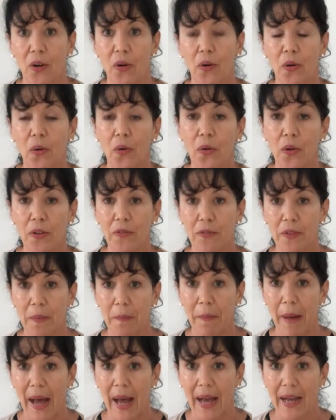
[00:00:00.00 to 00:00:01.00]
all of the
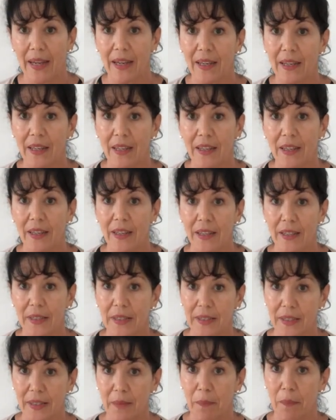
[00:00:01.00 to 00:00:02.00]
back,
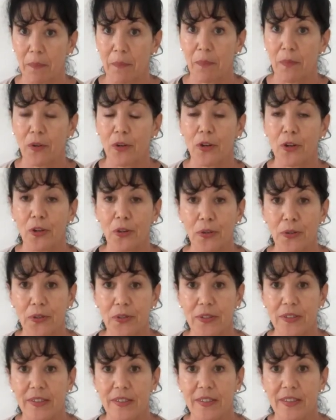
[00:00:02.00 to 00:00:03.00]
the
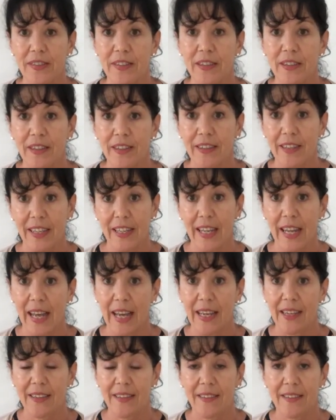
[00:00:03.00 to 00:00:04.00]
glutes, the
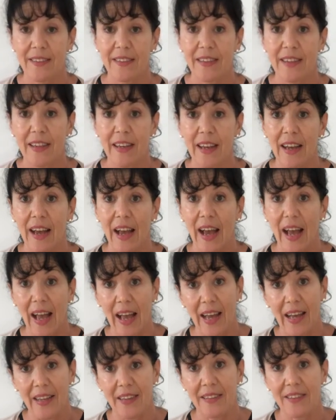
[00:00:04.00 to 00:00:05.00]
legs,
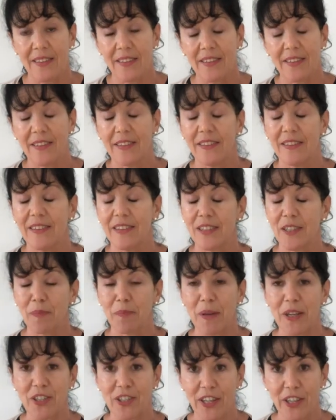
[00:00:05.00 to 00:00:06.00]
and
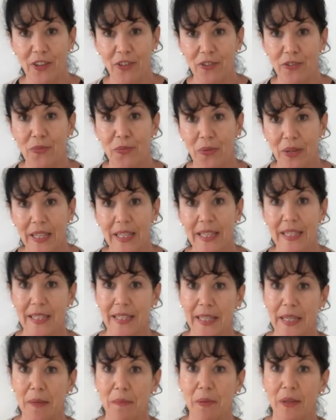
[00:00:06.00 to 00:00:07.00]
especially those really
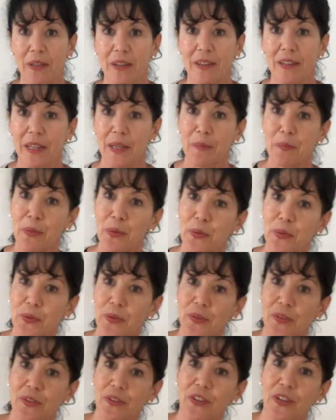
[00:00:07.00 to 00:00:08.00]
deep,
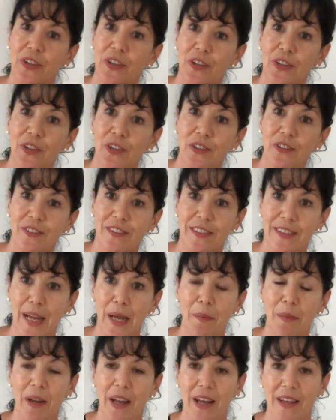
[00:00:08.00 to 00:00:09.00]
important,
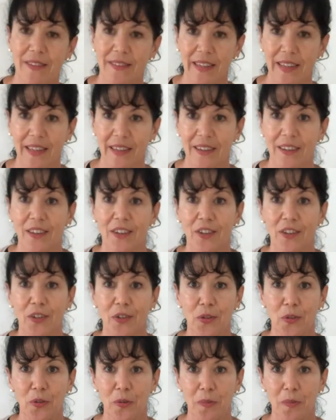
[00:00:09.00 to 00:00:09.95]
stabilising core